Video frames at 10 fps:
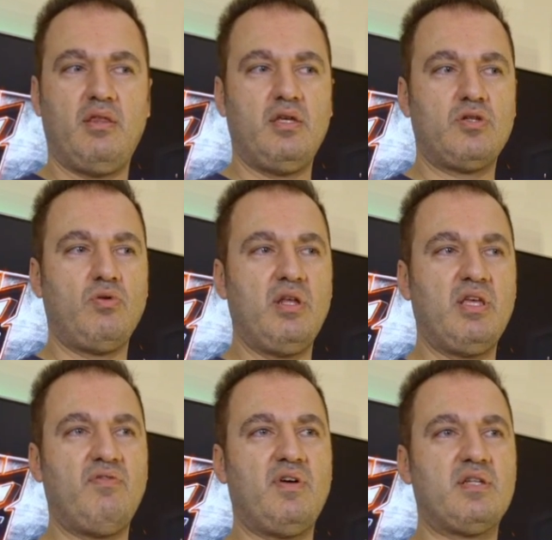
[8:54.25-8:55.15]
this will
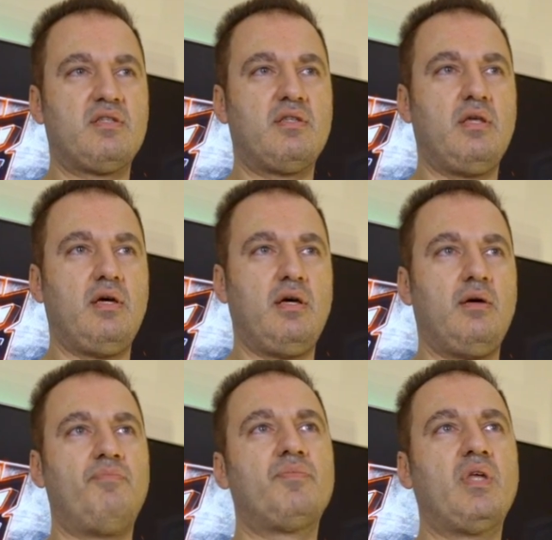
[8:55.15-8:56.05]
give us
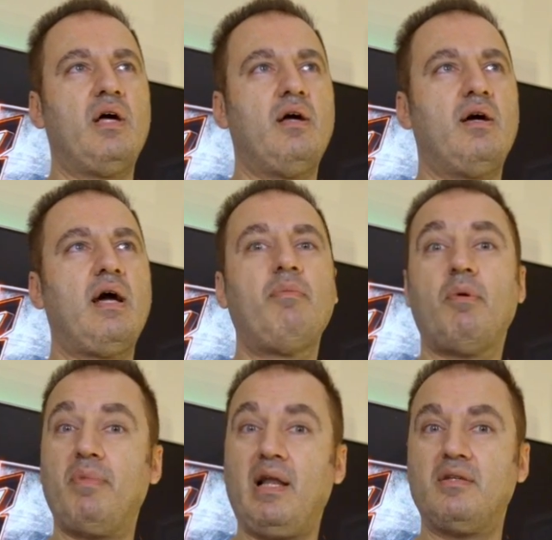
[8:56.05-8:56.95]
the
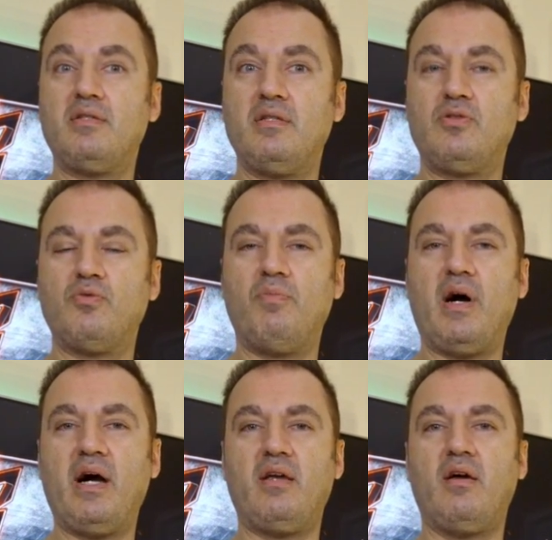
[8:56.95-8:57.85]
capability to
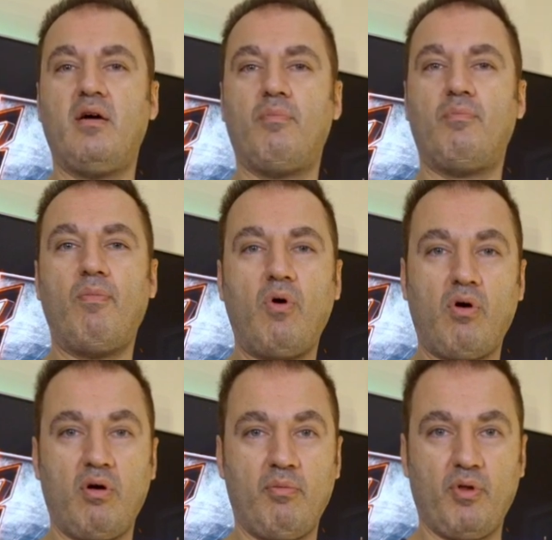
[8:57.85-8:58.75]
buy
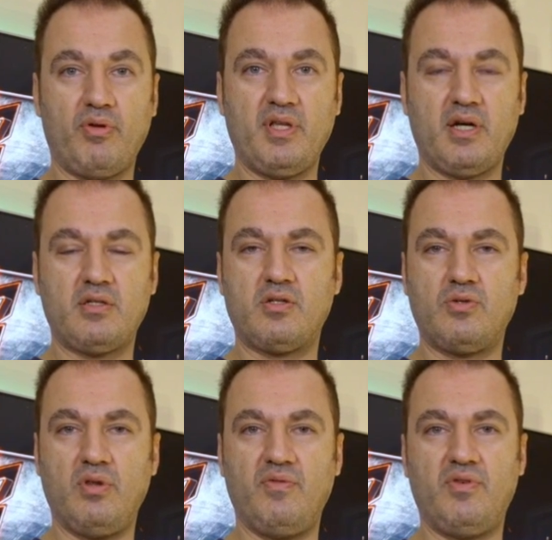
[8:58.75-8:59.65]
more products
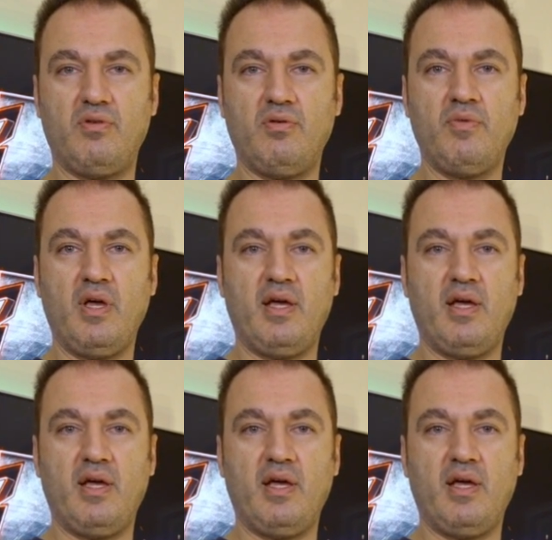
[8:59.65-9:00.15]
to review,